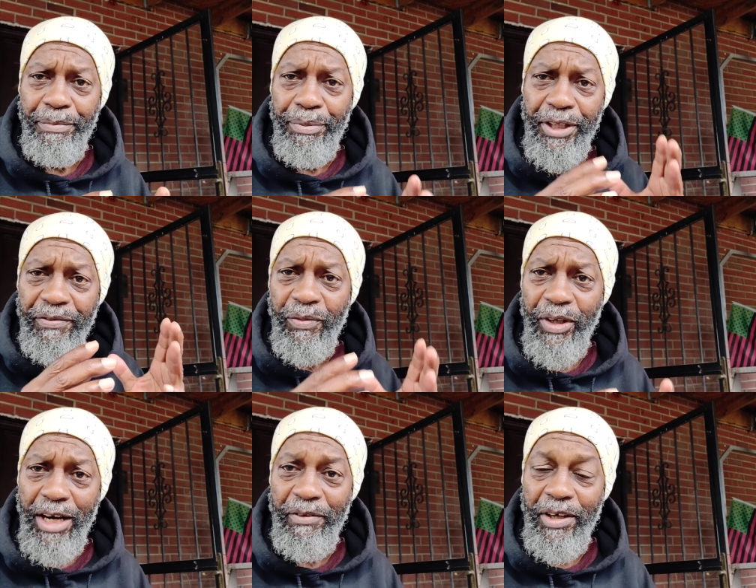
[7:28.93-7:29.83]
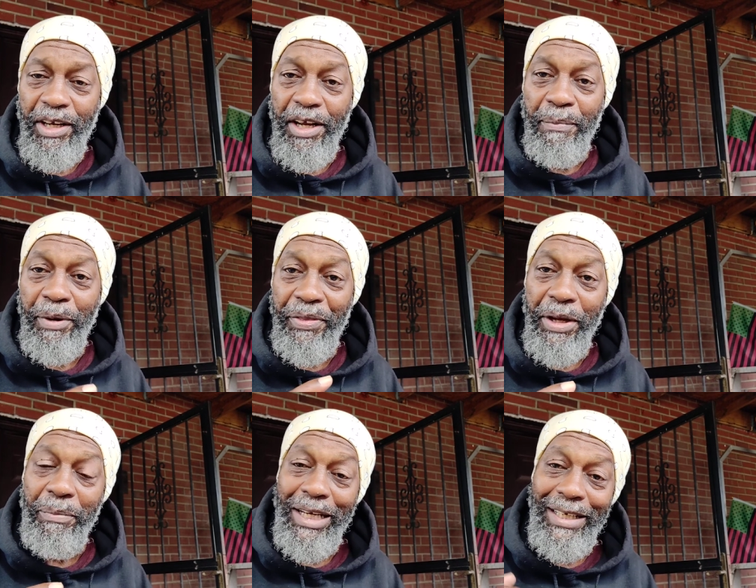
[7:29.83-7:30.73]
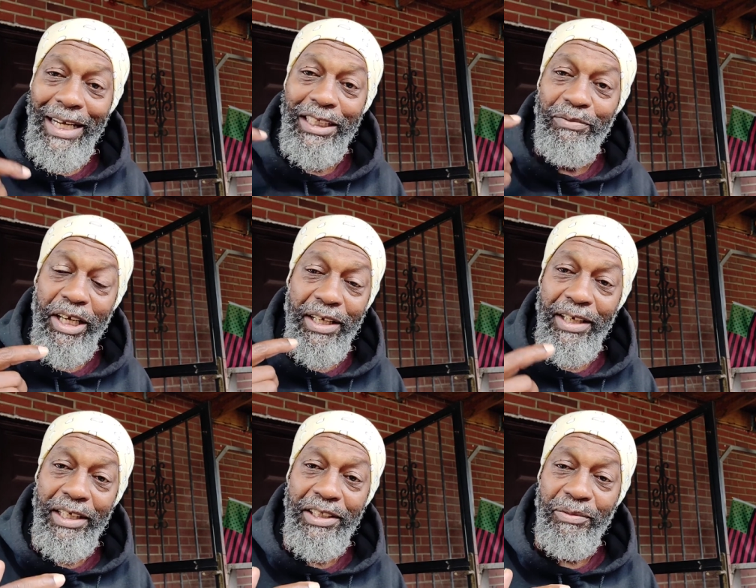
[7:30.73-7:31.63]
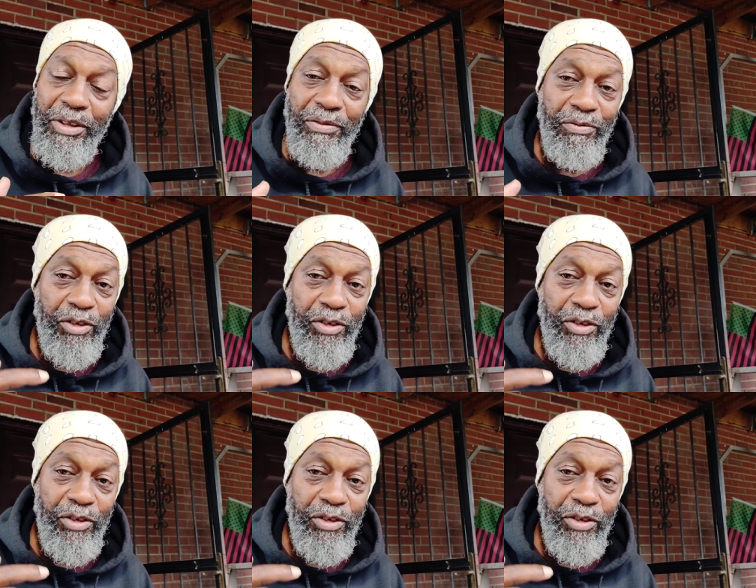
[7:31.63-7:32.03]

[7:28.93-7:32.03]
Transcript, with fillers: brief whatever but then my next recollection was